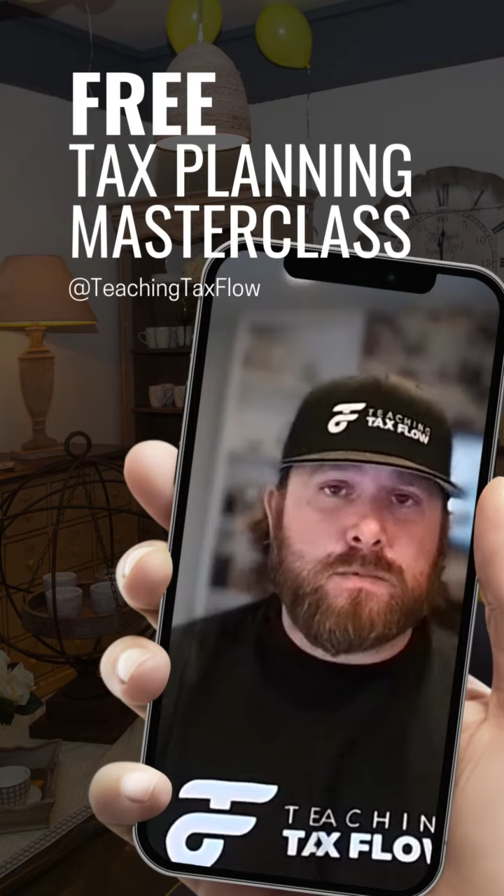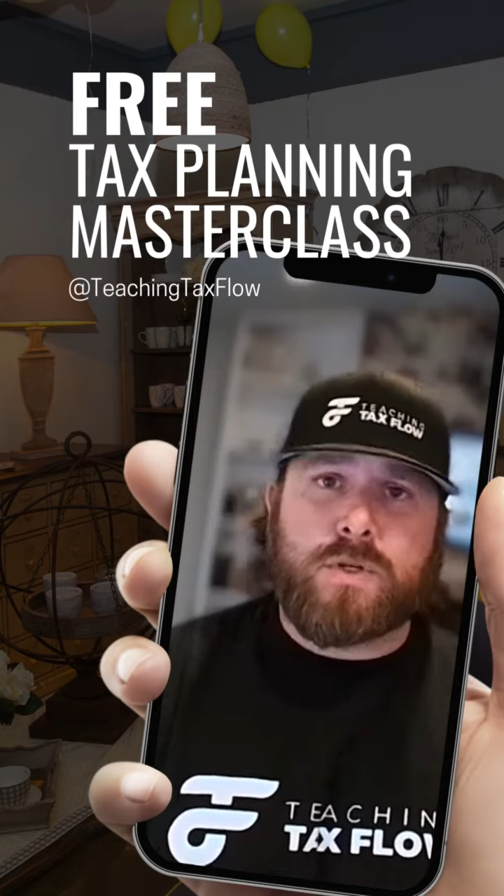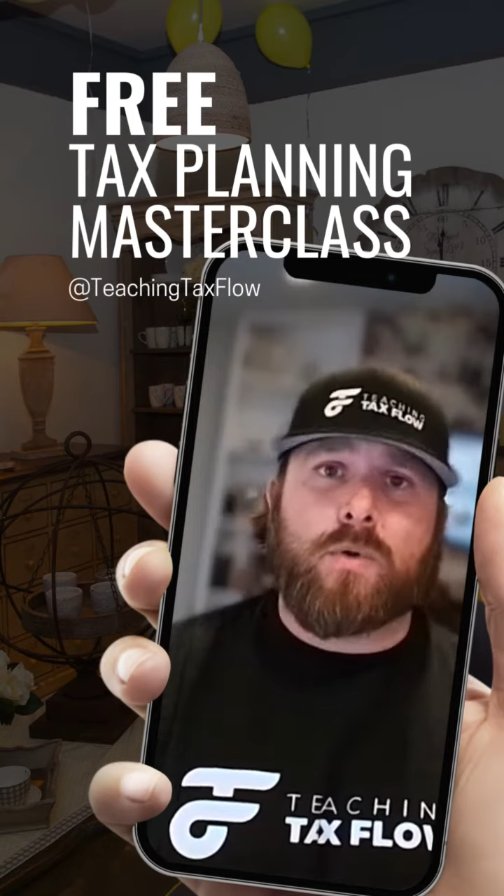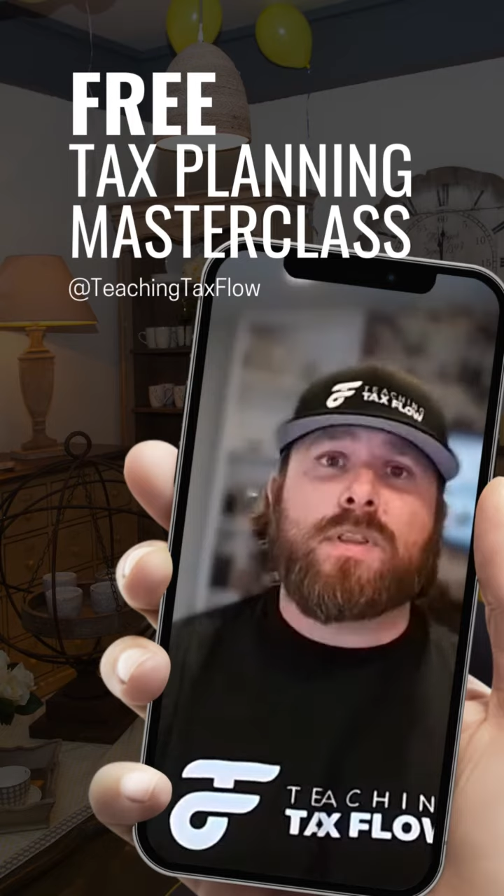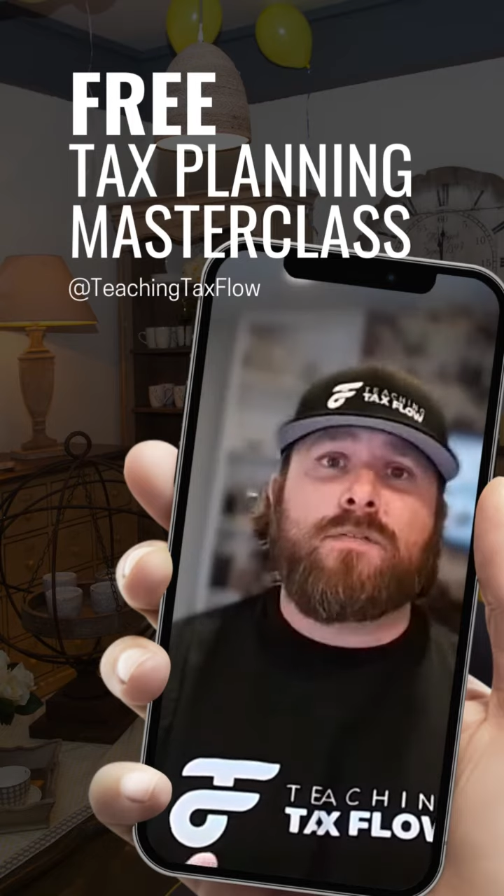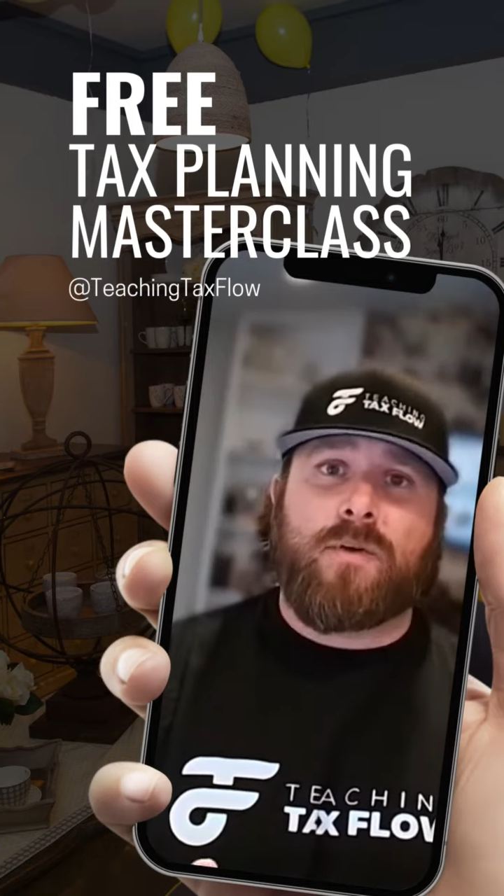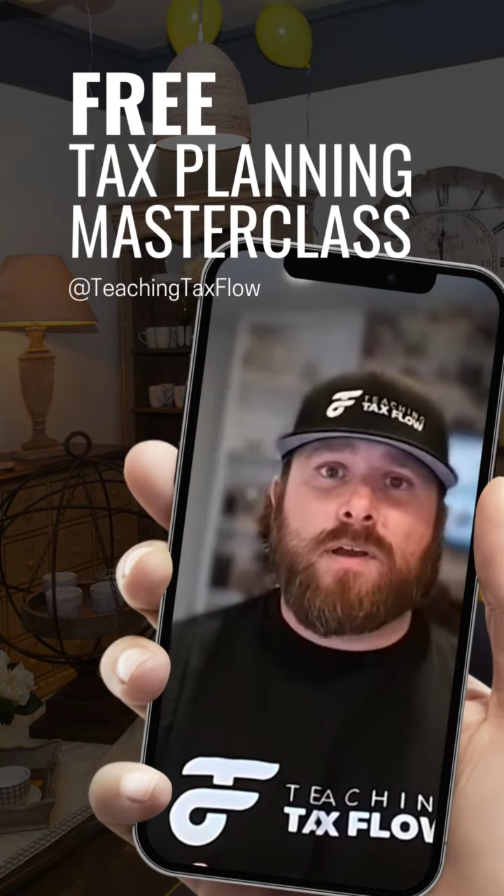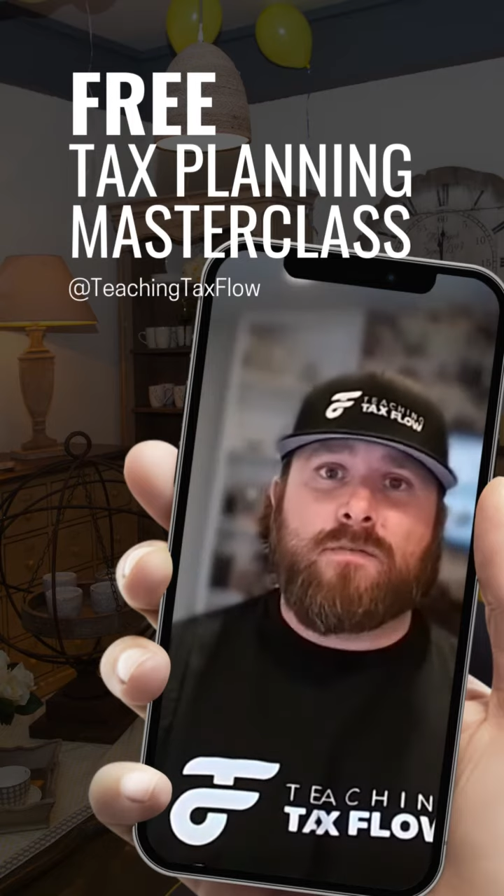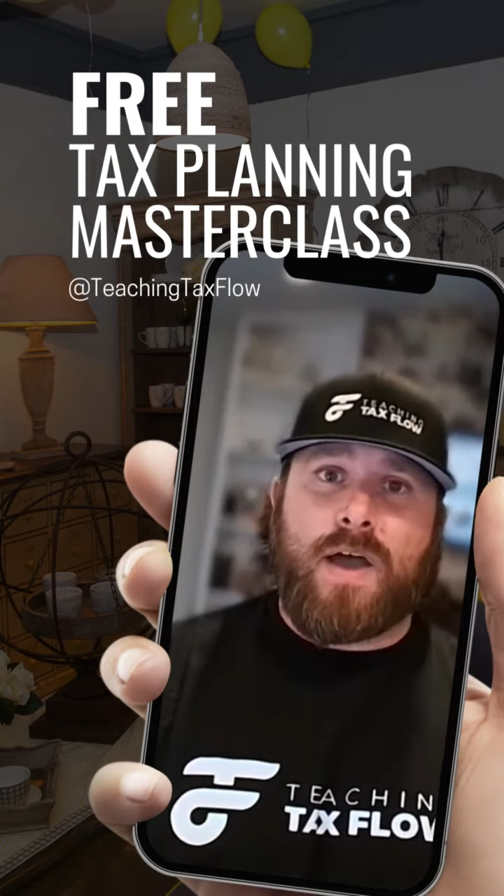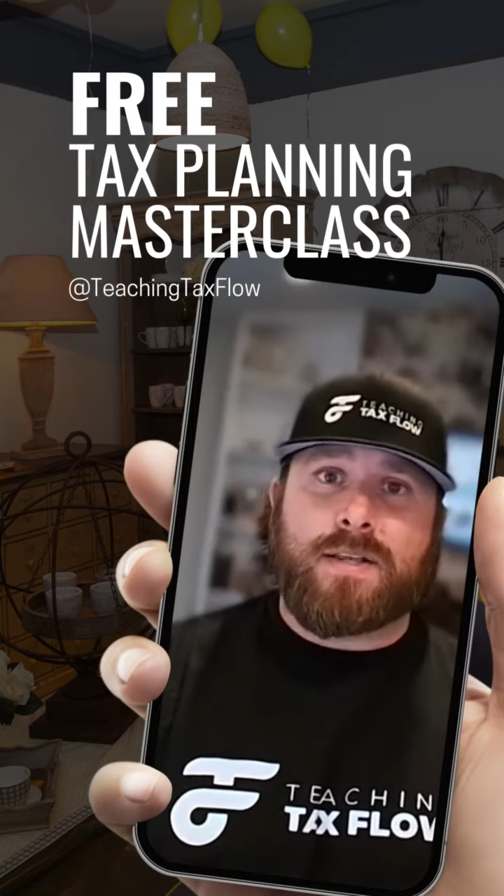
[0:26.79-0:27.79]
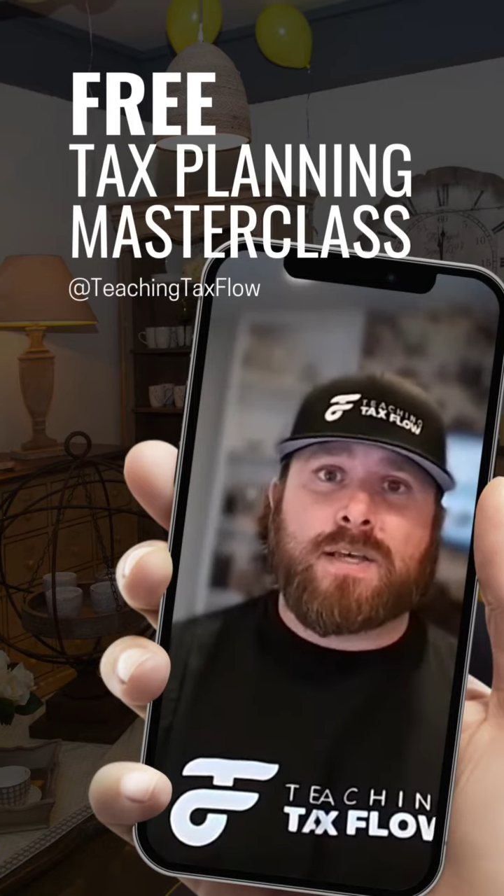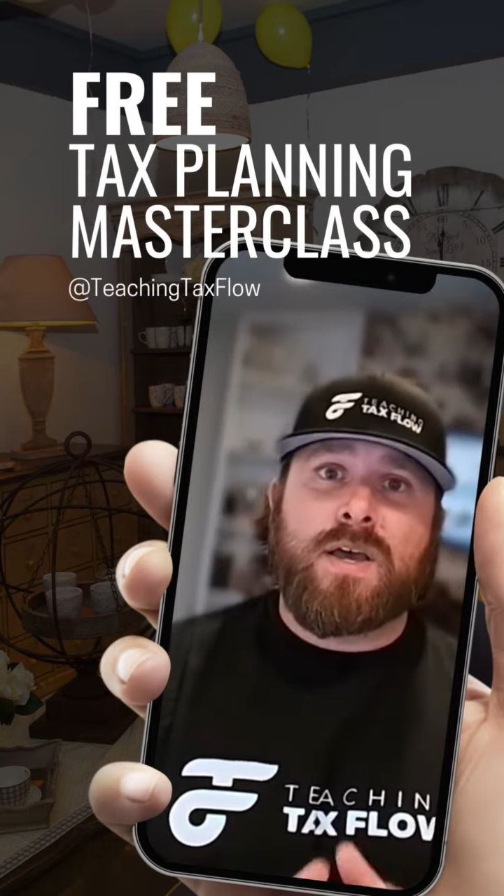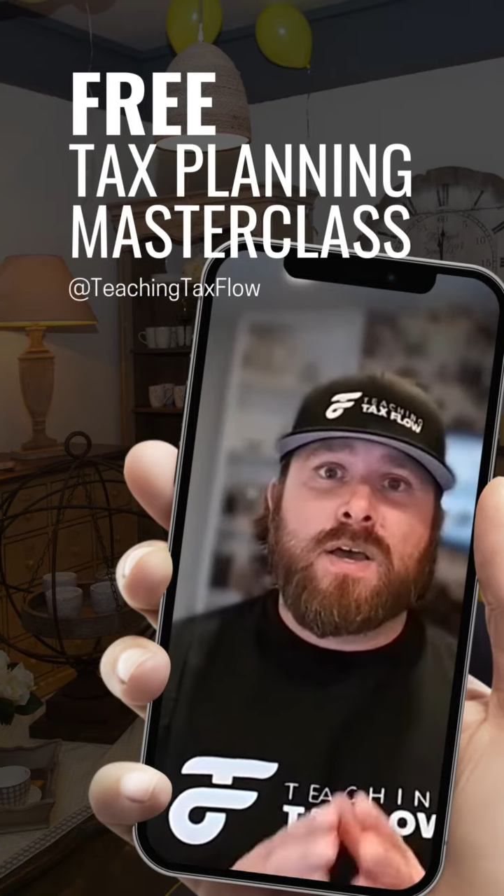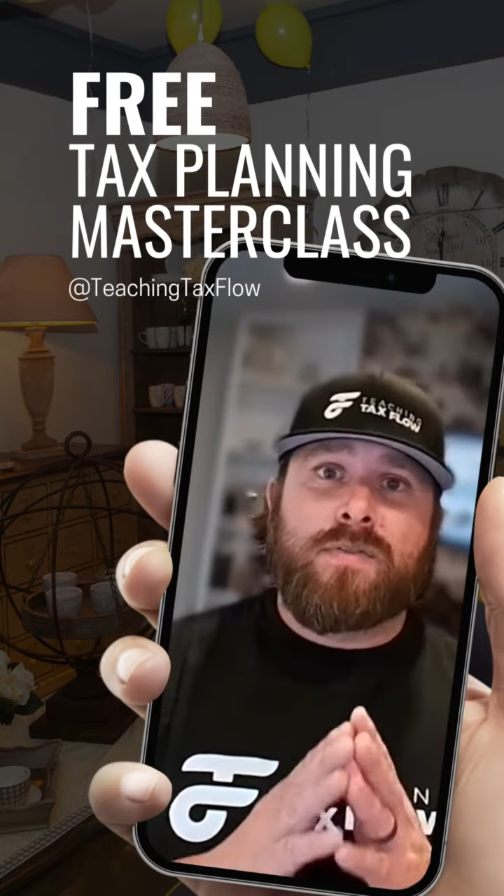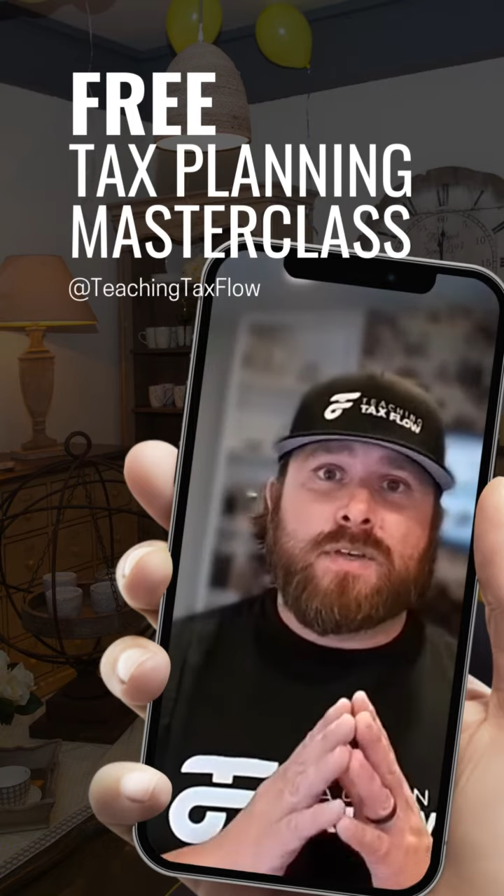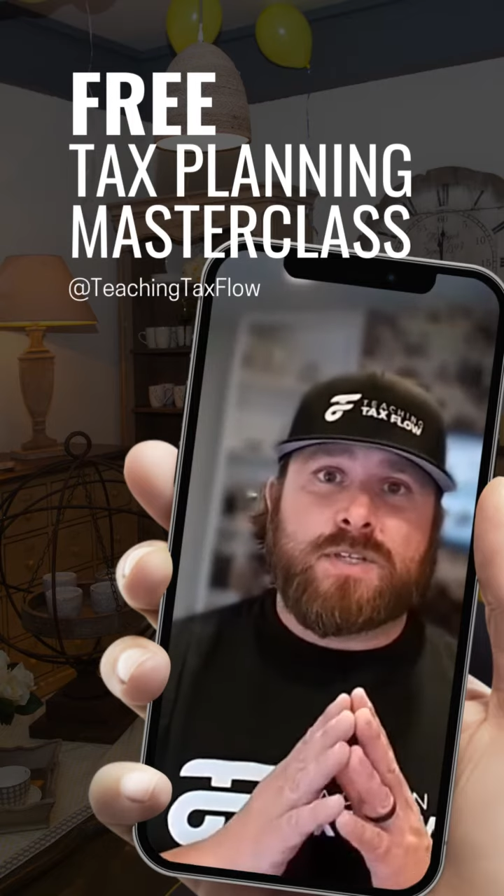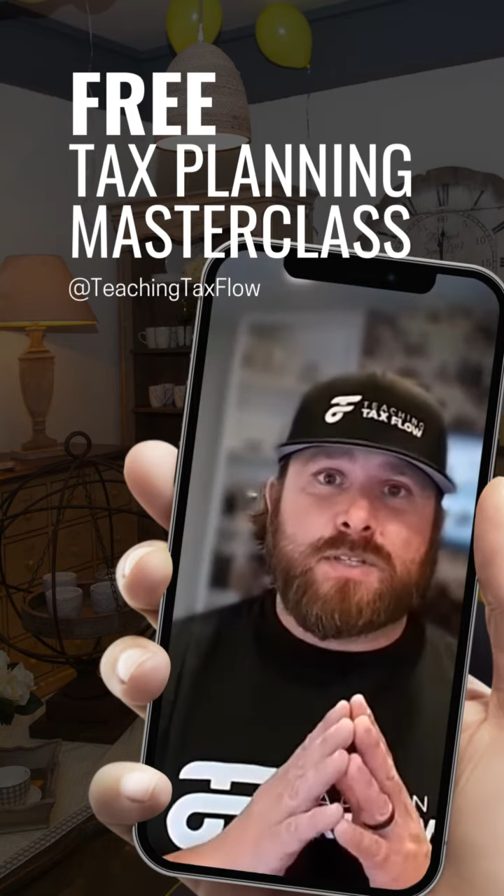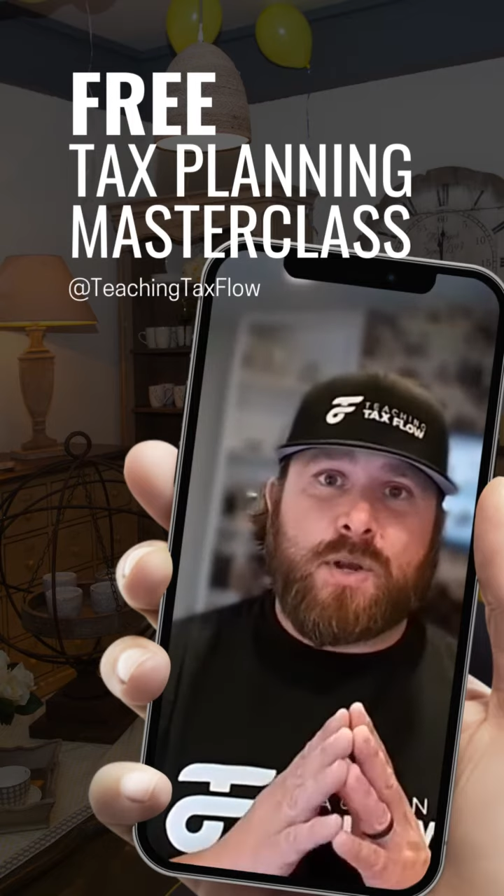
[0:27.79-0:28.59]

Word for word: Fully free event. This is an